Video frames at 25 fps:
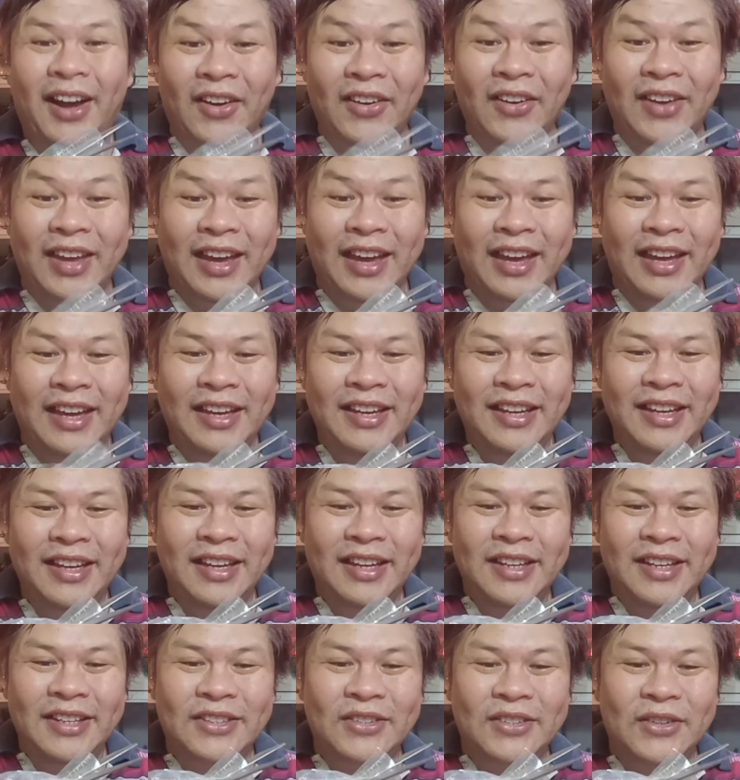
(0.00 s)
okay,
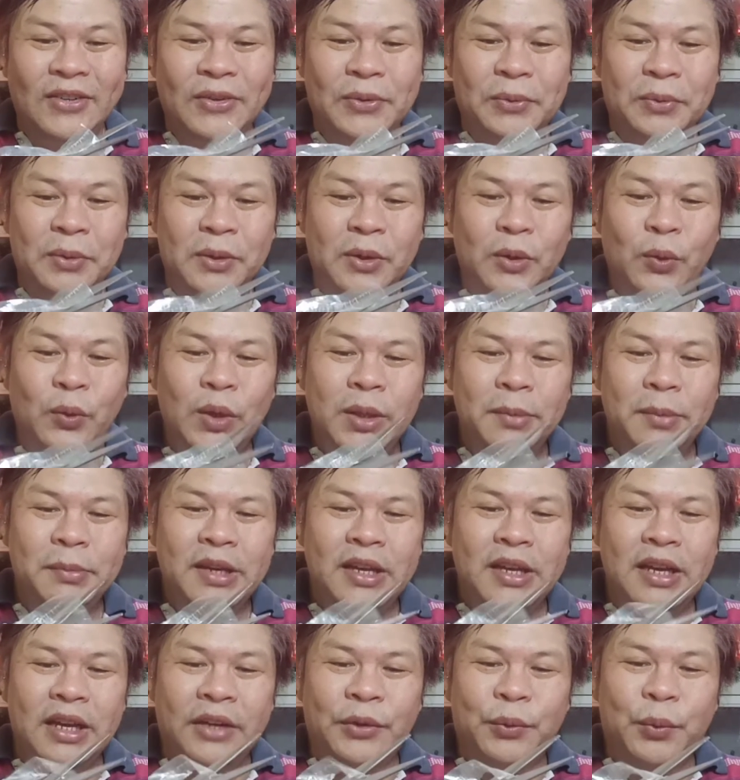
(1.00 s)
so we'll,
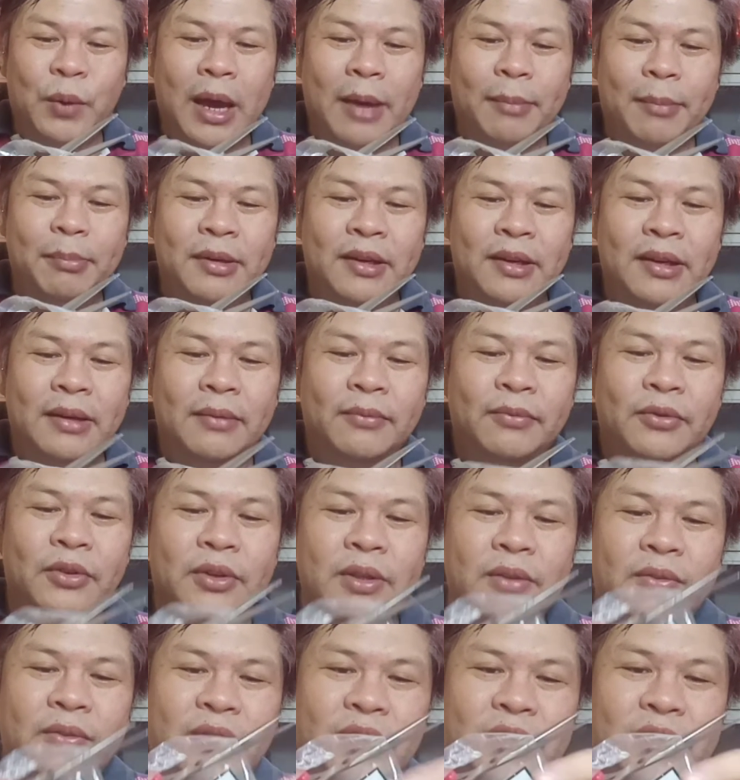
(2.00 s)
be unwrapping for
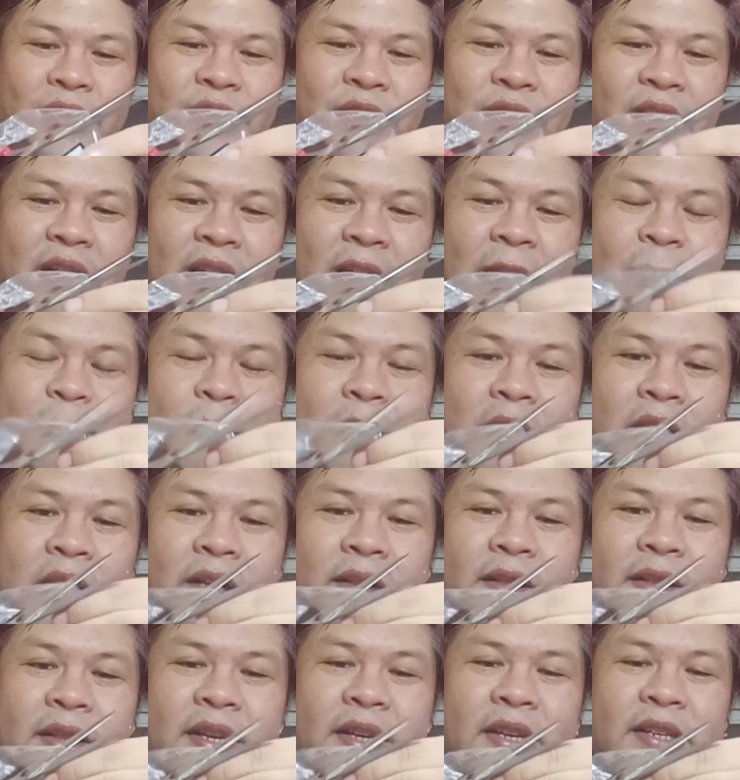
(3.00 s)
the first time
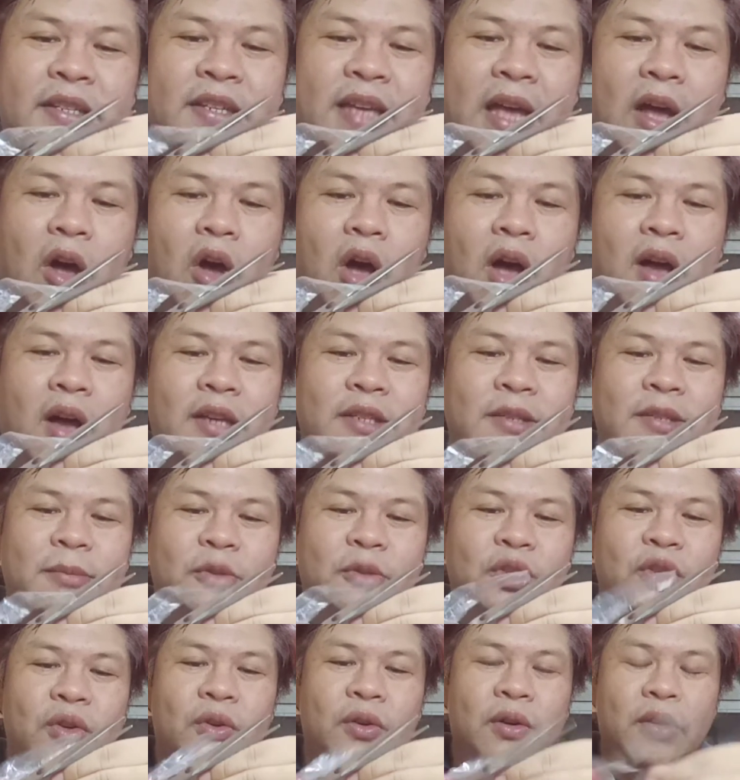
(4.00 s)
this awesome
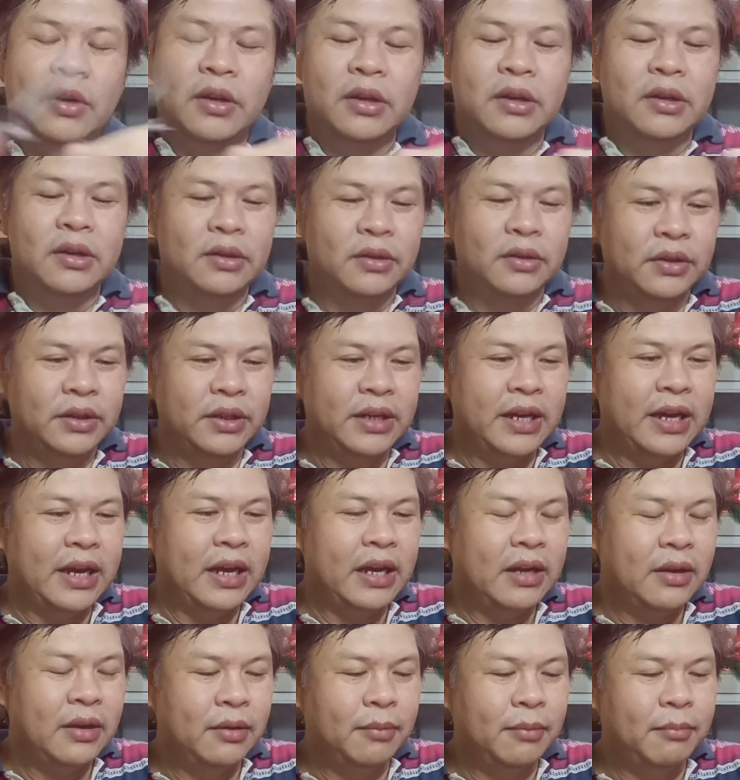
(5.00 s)
toy. Yeah,
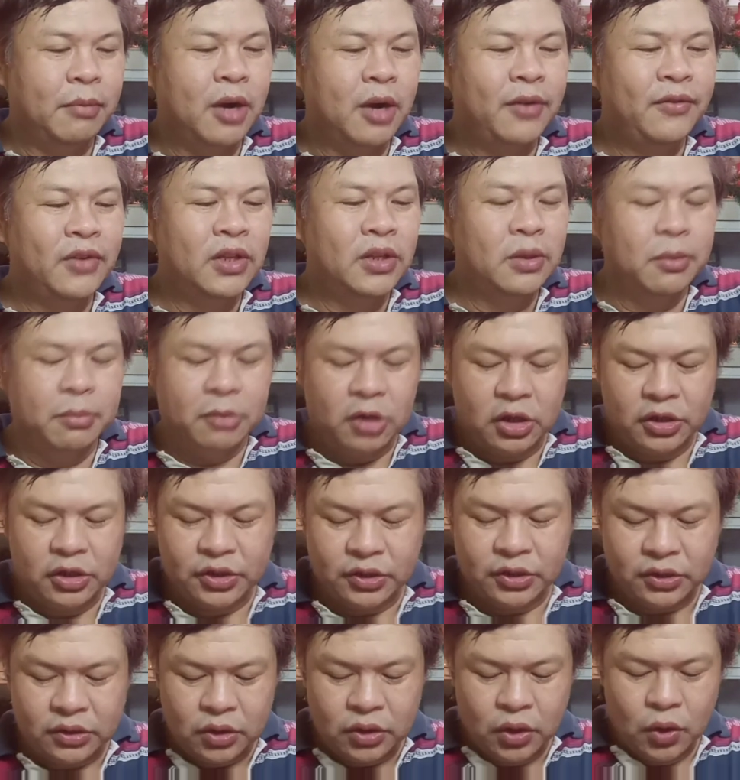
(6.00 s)
Marvin the
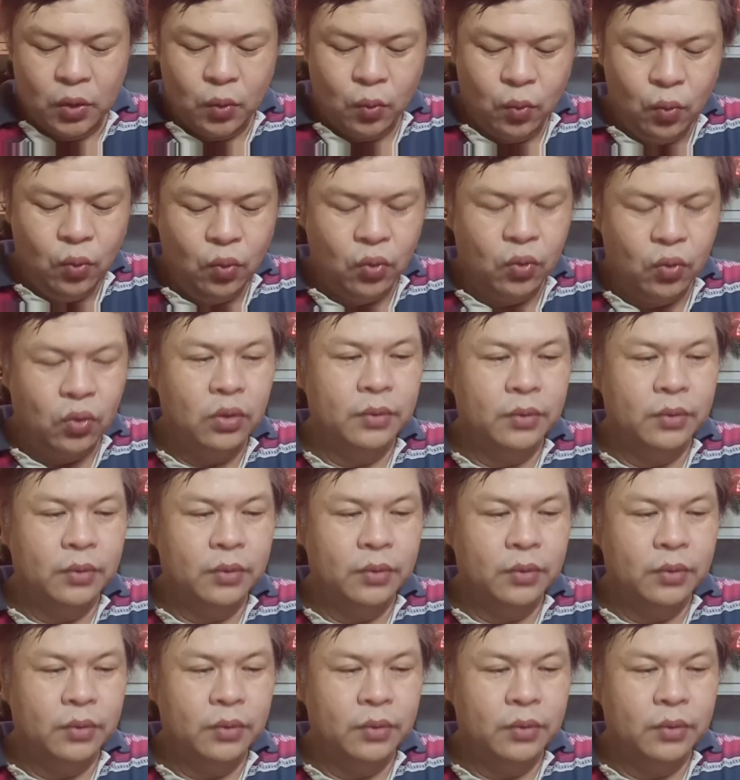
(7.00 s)
Martian. Ooh.